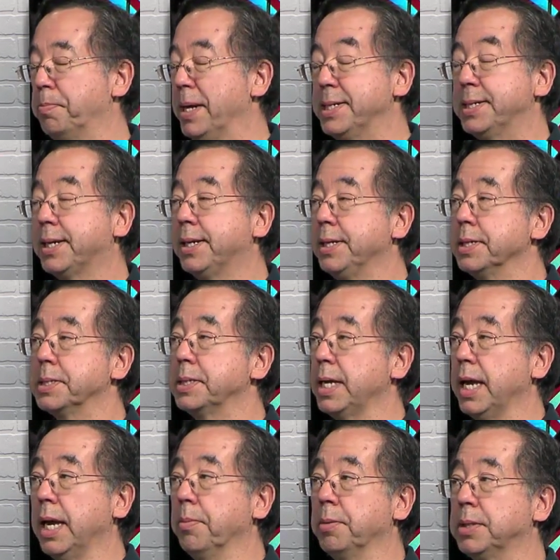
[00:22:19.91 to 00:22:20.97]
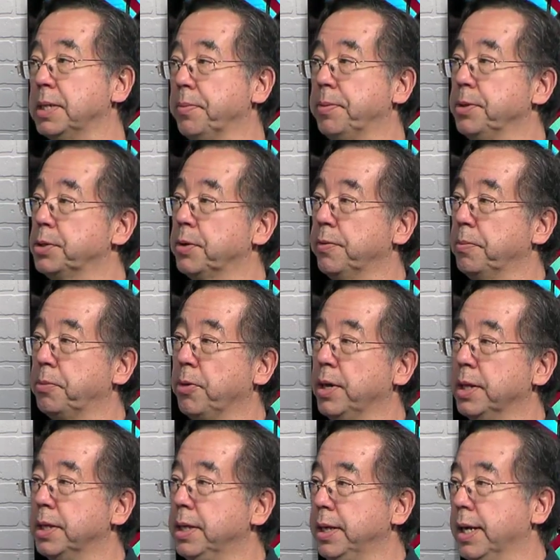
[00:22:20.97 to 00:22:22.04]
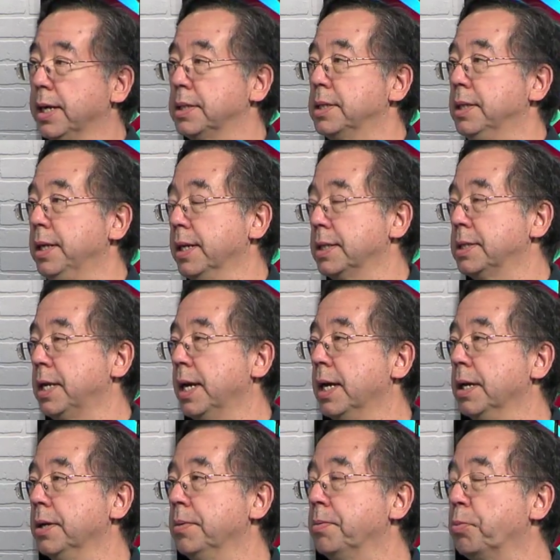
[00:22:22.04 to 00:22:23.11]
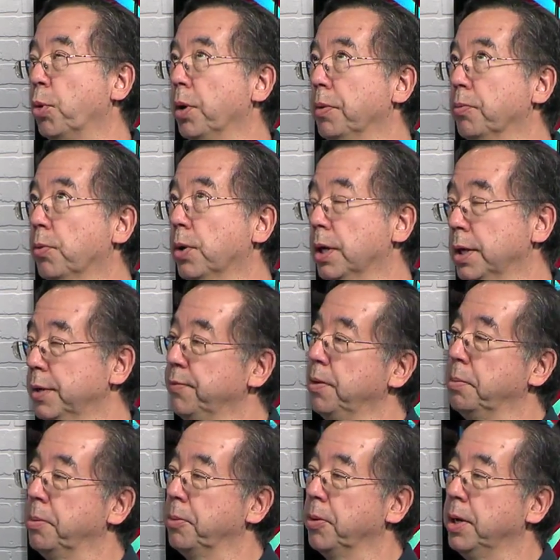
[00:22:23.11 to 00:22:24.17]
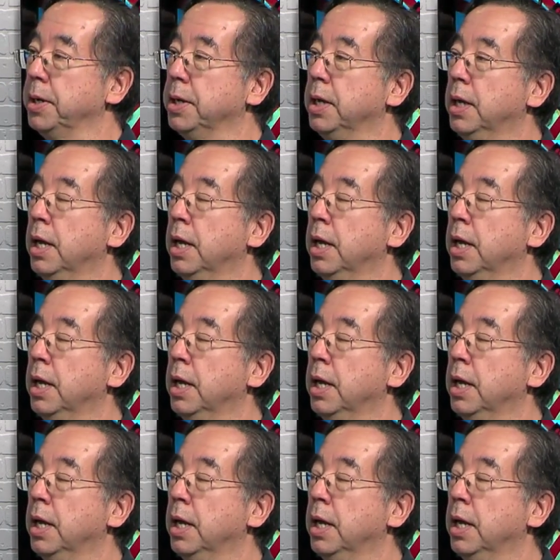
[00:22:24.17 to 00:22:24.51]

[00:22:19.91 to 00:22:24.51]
basically the same, except they sort of upgraded the DX to DX10.1, mm -hmm. if I remember right.